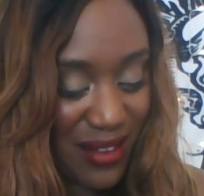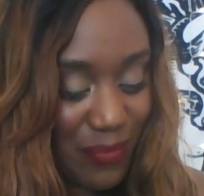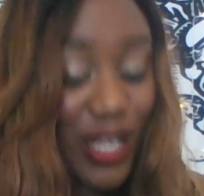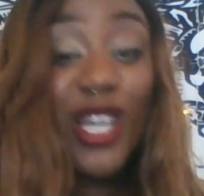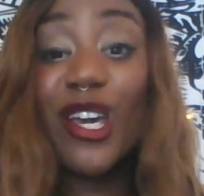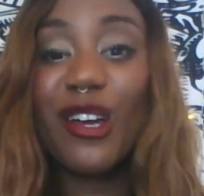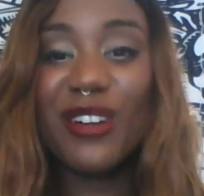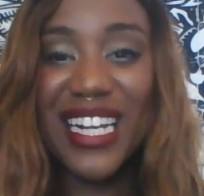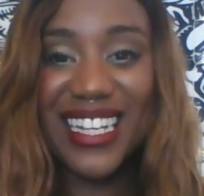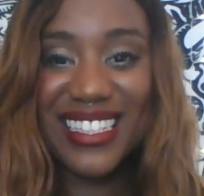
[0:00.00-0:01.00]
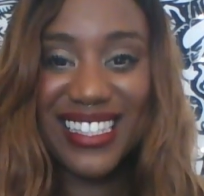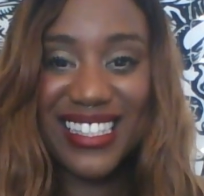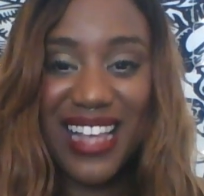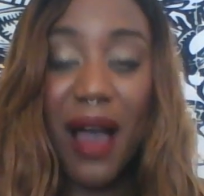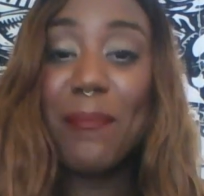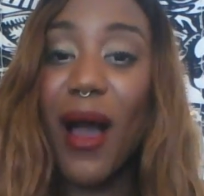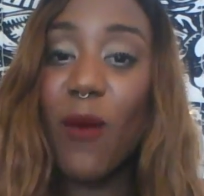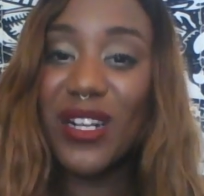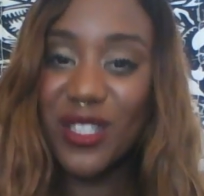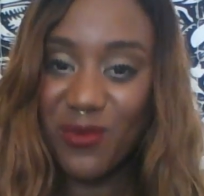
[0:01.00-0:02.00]
Be curious
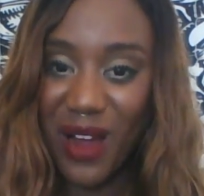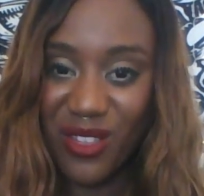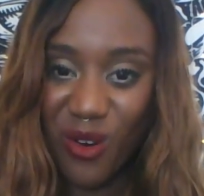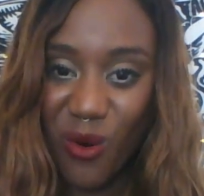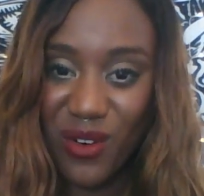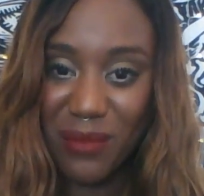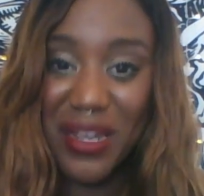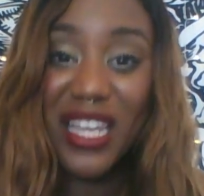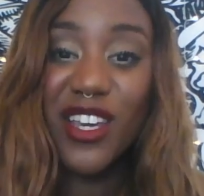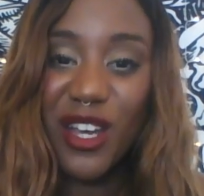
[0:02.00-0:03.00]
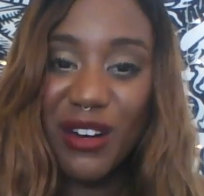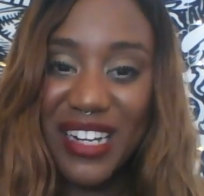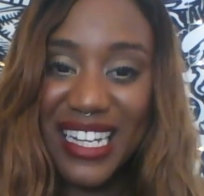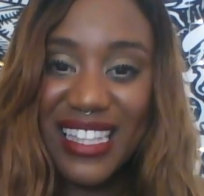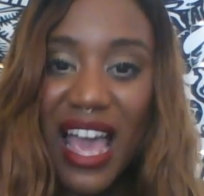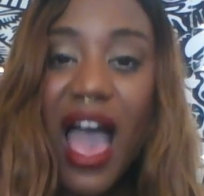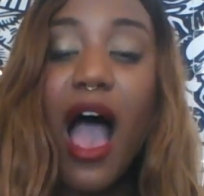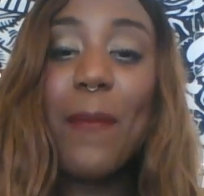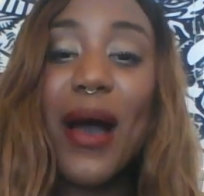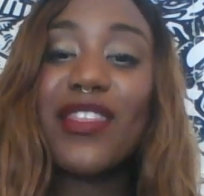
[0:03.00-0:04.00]
about what's around the corner. Be curious
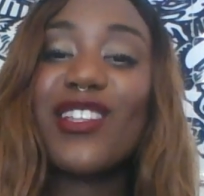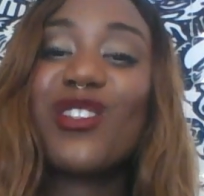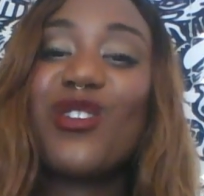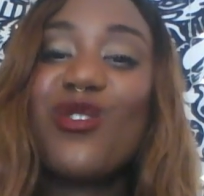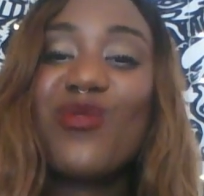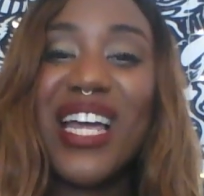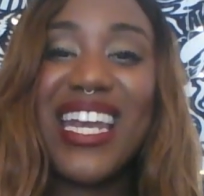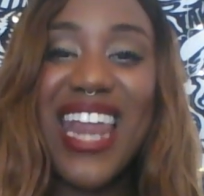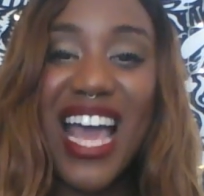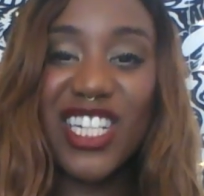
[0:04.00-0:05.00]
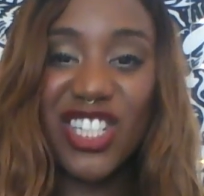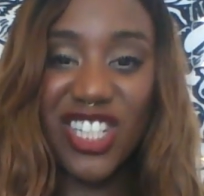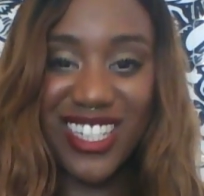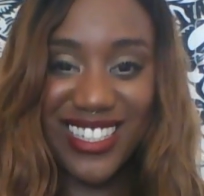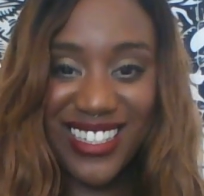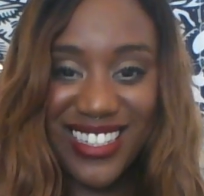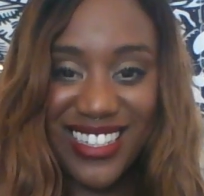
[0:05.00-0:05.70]
about this new connection